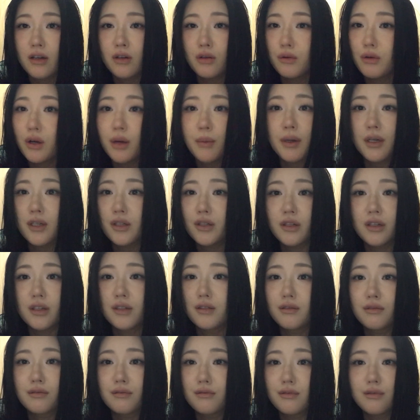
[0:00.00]
Who am I
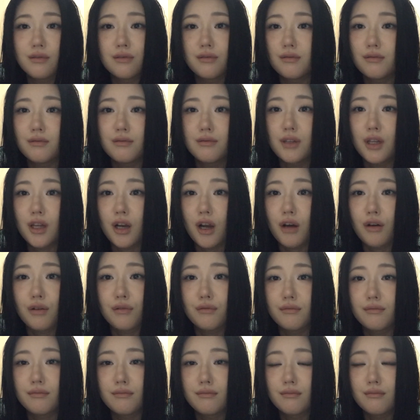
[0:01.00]
to, you know,
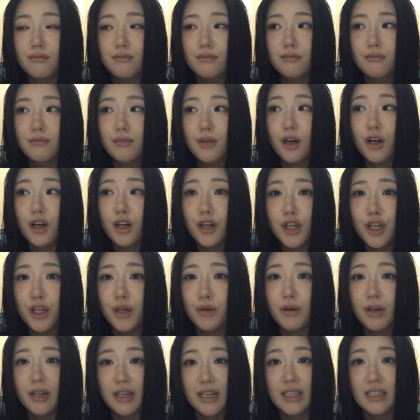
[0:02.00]

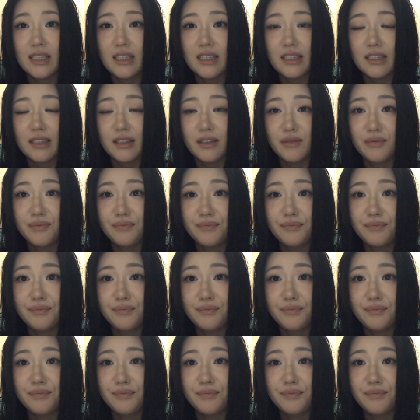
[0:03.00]
argue against it?